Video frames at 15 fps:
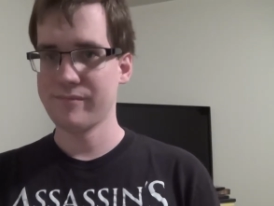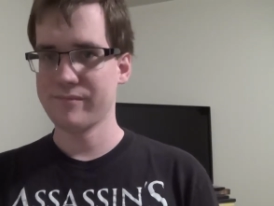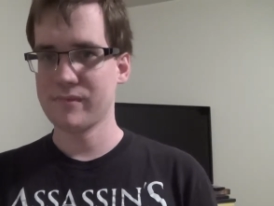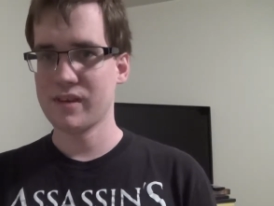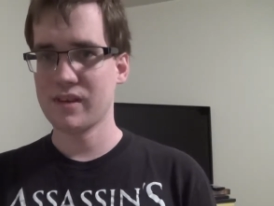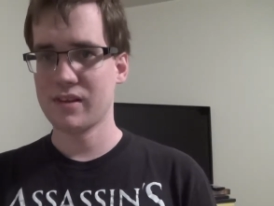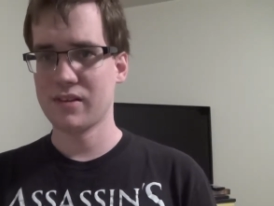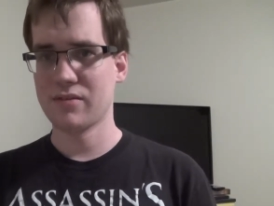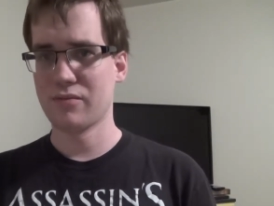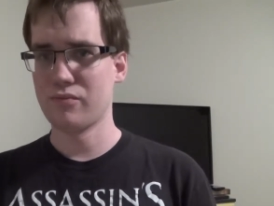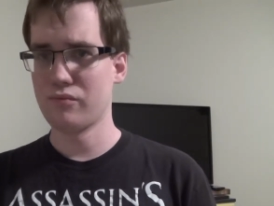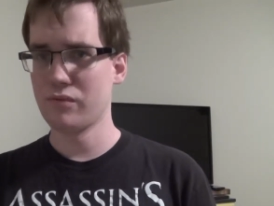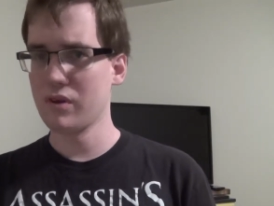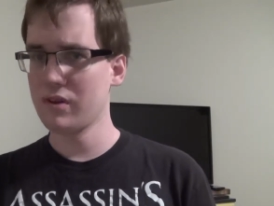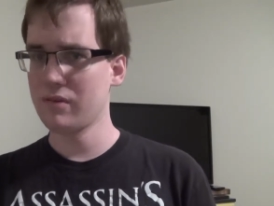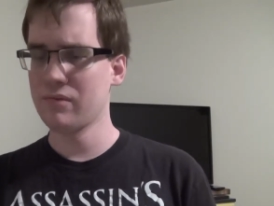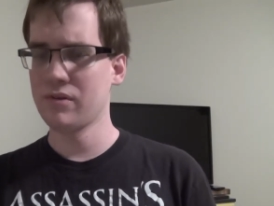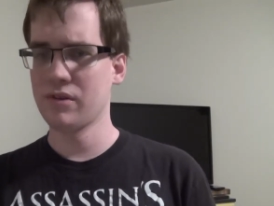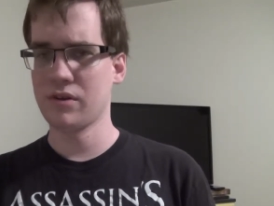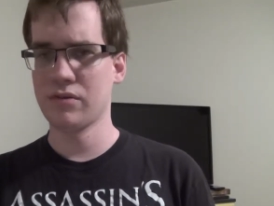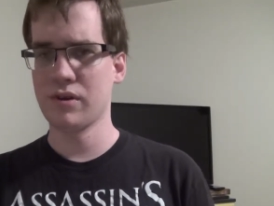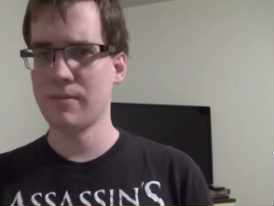it's really,
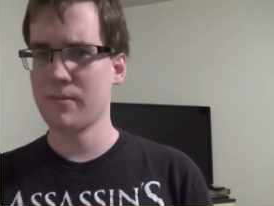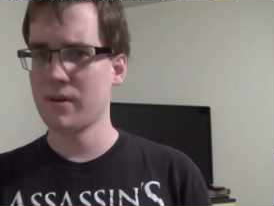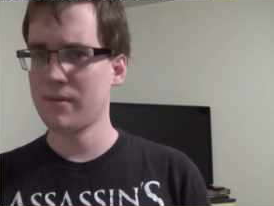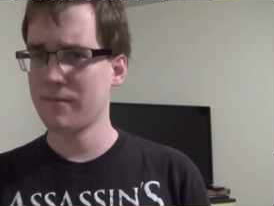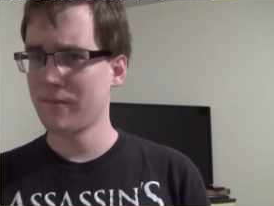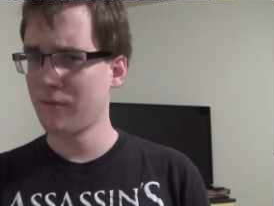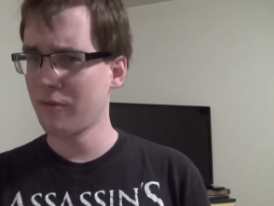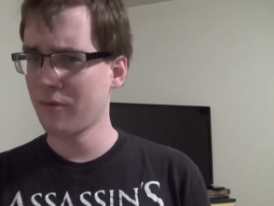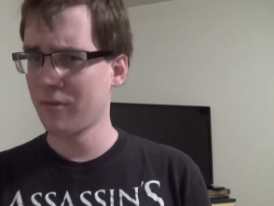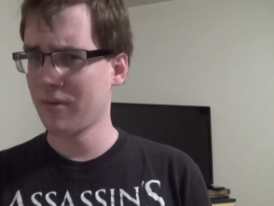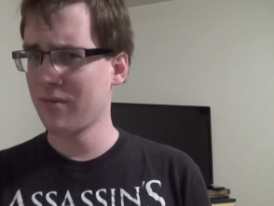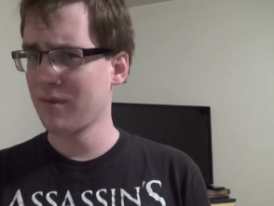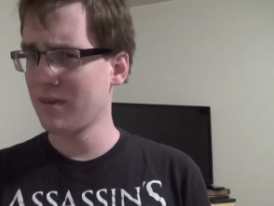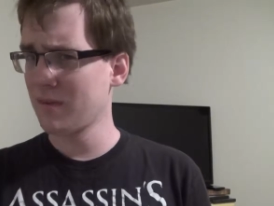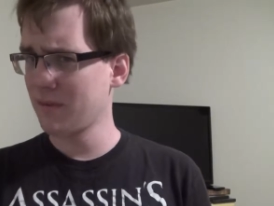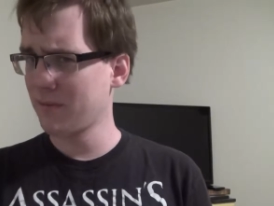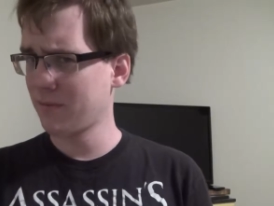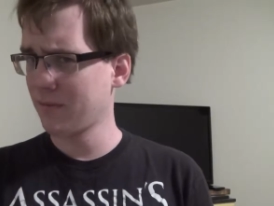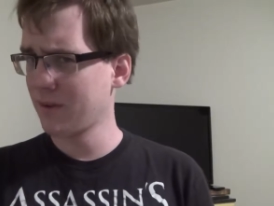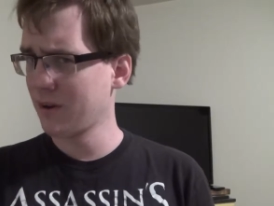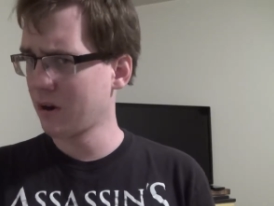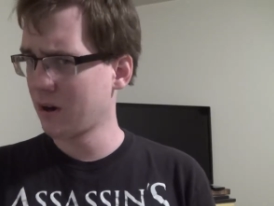really creepy. Even if
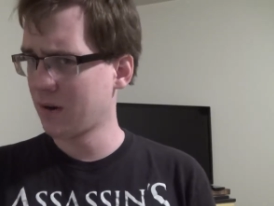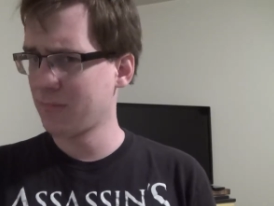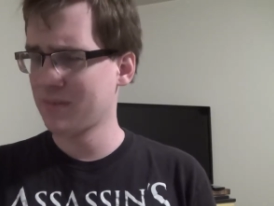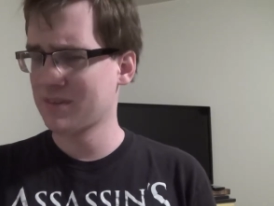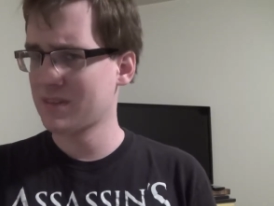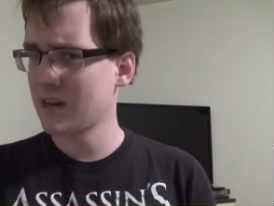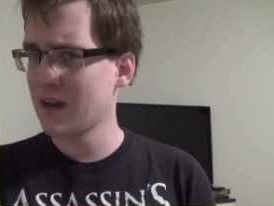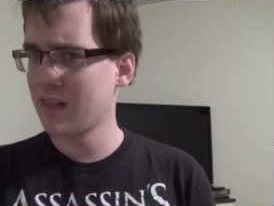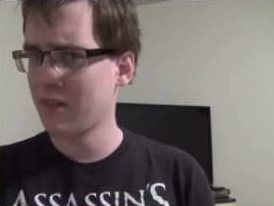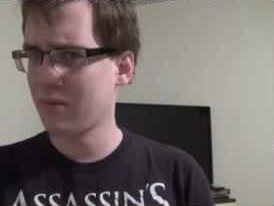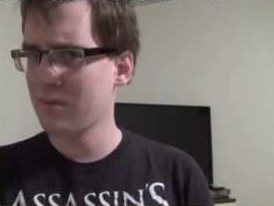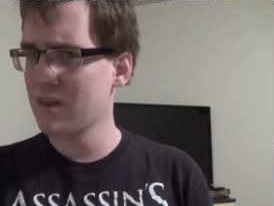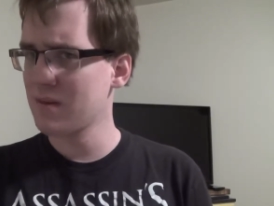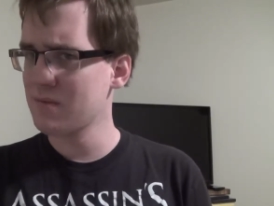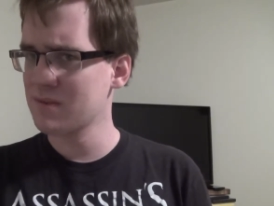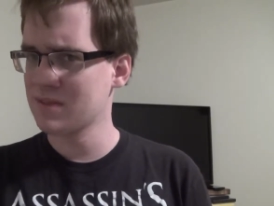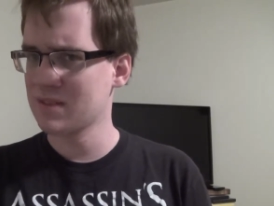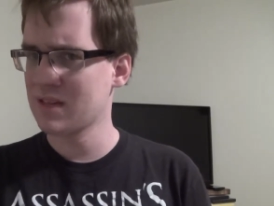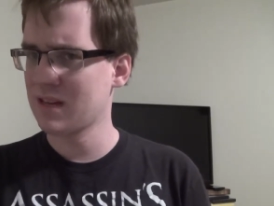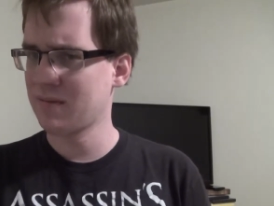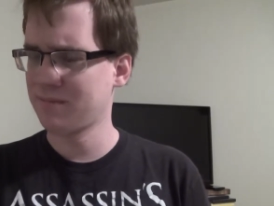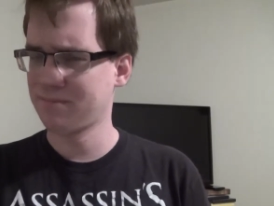in Arkham Asylum, he was
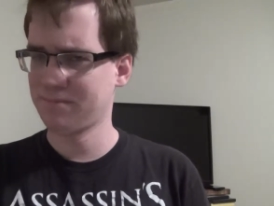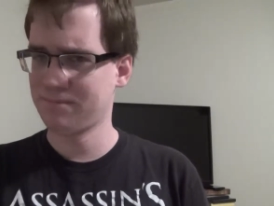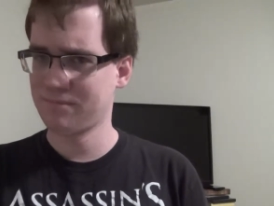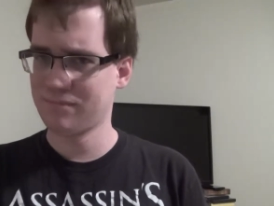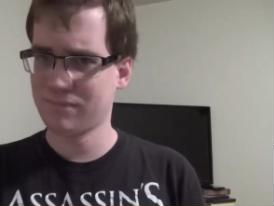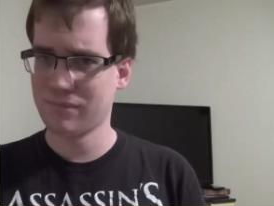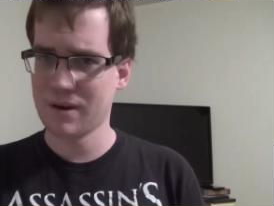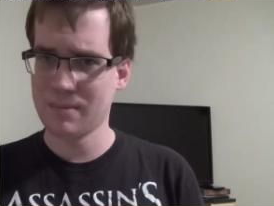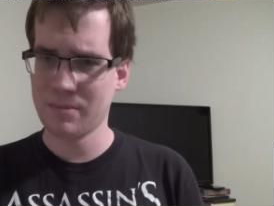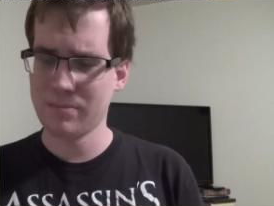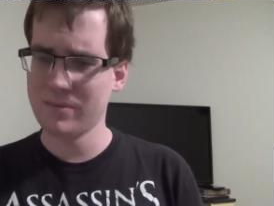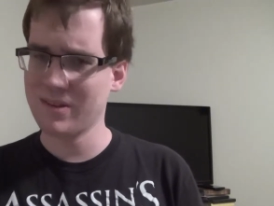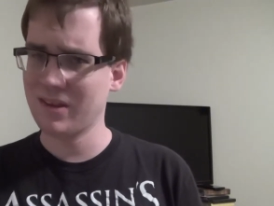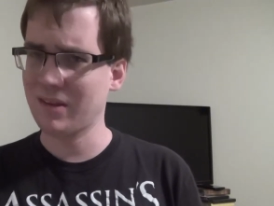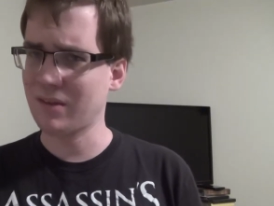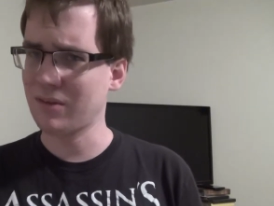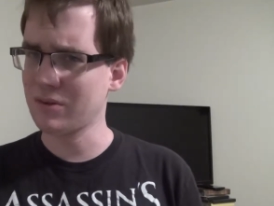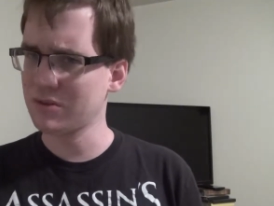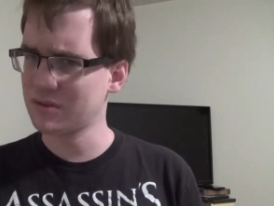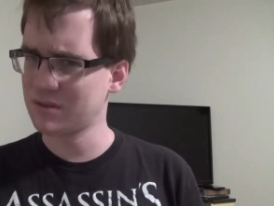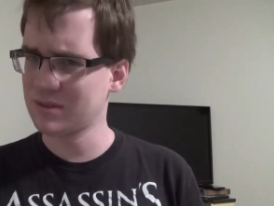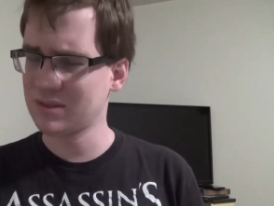like, probably,
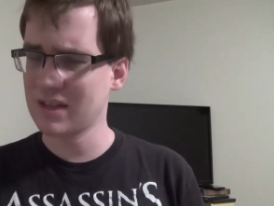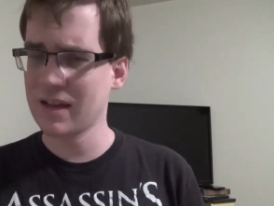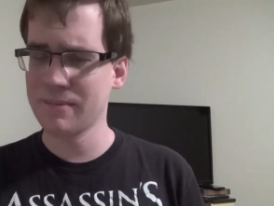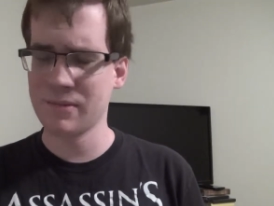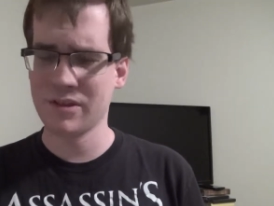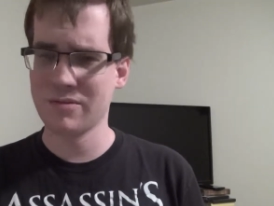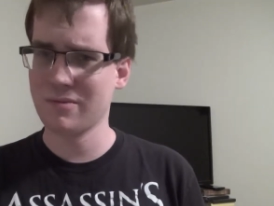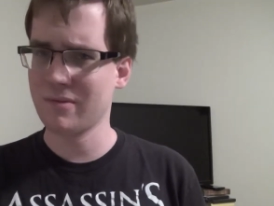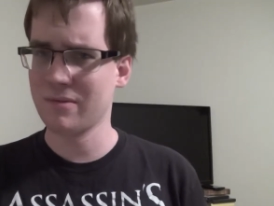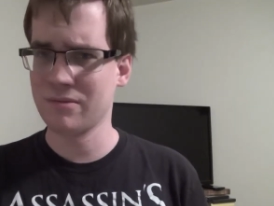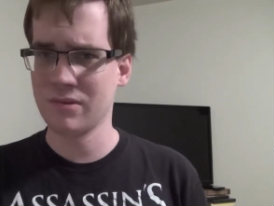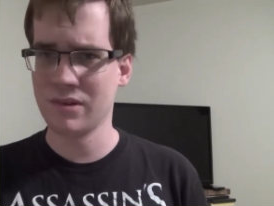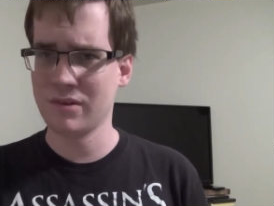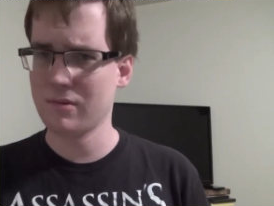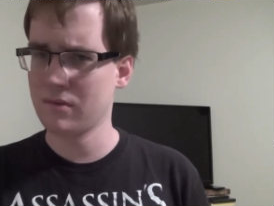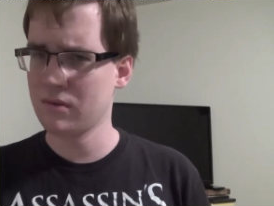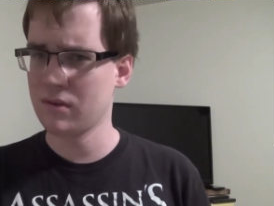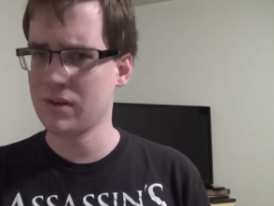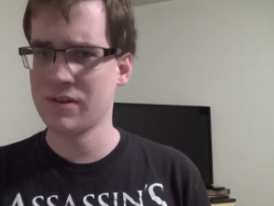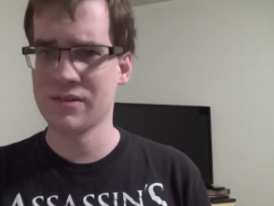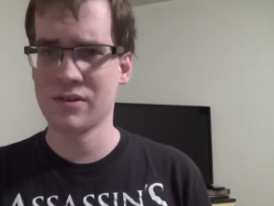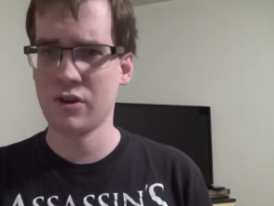those segments were really, really
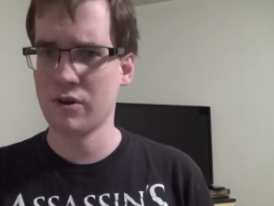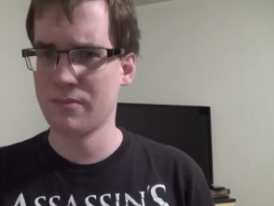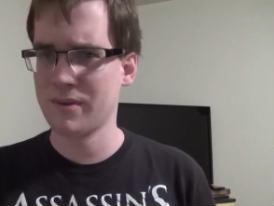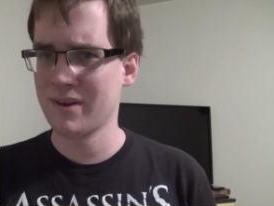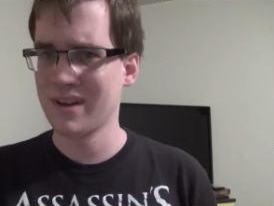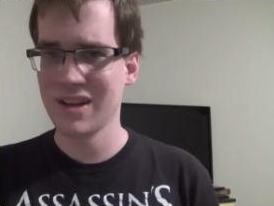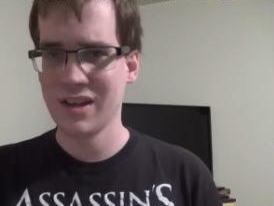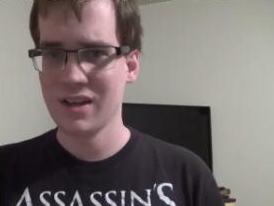disturbing.